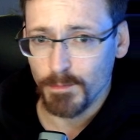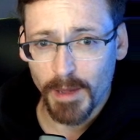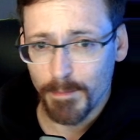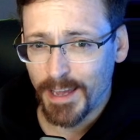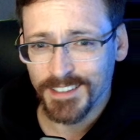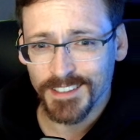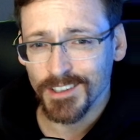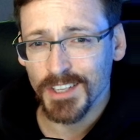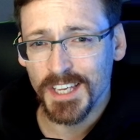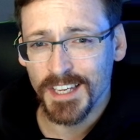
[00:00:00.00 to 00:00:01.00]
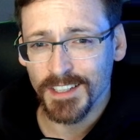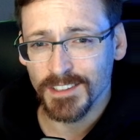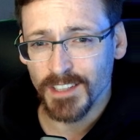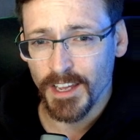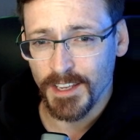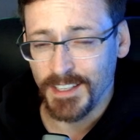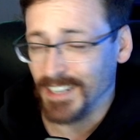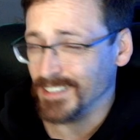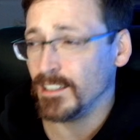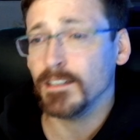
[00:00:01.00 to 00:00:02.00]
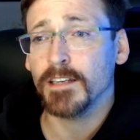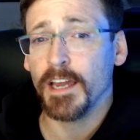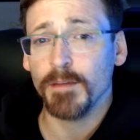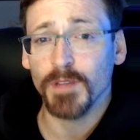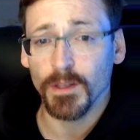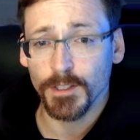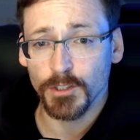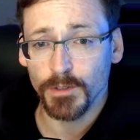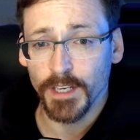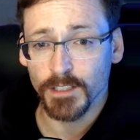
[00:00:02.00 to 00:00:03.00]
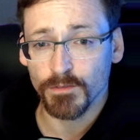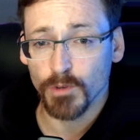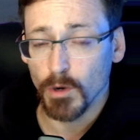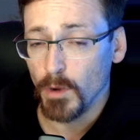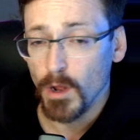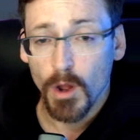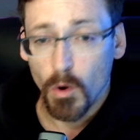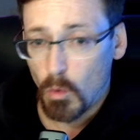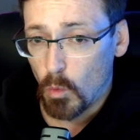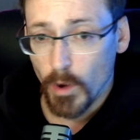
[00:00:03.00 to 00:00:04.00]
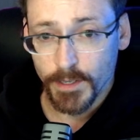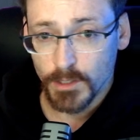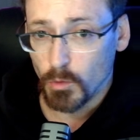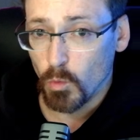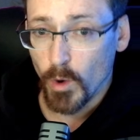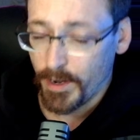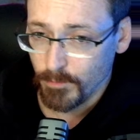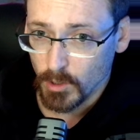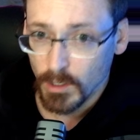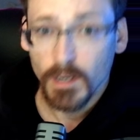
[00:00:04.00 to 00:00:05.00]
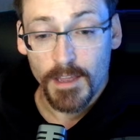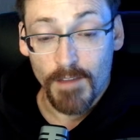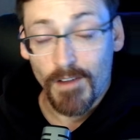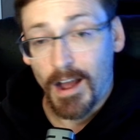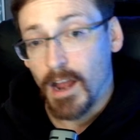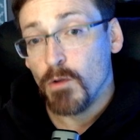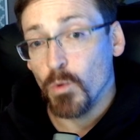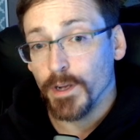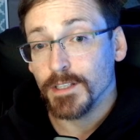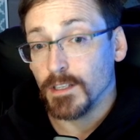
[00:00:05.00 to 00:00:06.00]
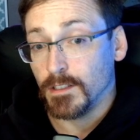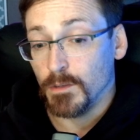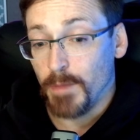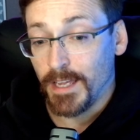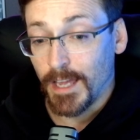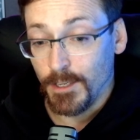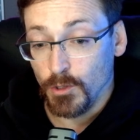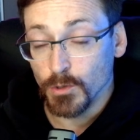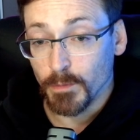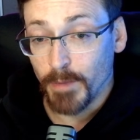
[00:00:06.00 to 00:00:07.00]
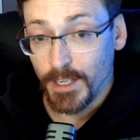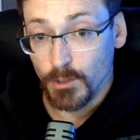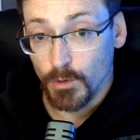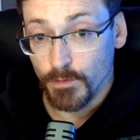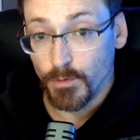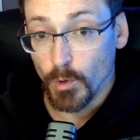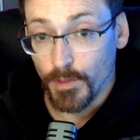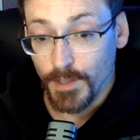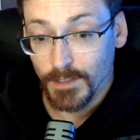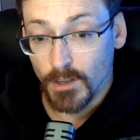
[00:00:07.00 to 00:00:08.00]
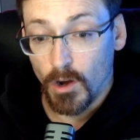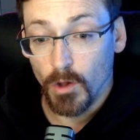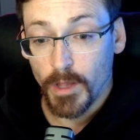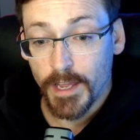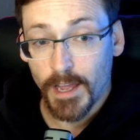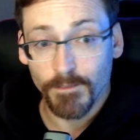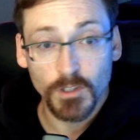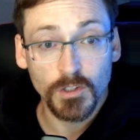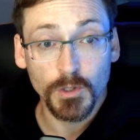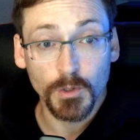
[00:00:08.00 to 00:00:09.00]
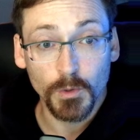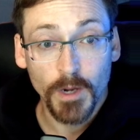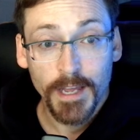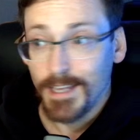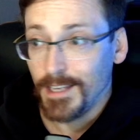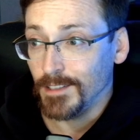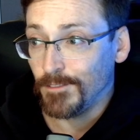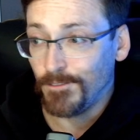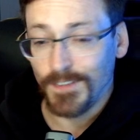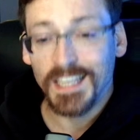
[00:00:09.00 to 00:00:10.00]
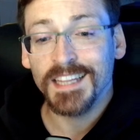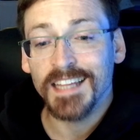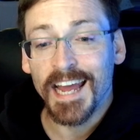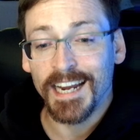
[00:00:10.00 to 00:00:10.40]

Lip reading: Basically, it's a guessing game that lets you guess from 1 to whatever. If I want to make a user manual for this, all I have to do is feed that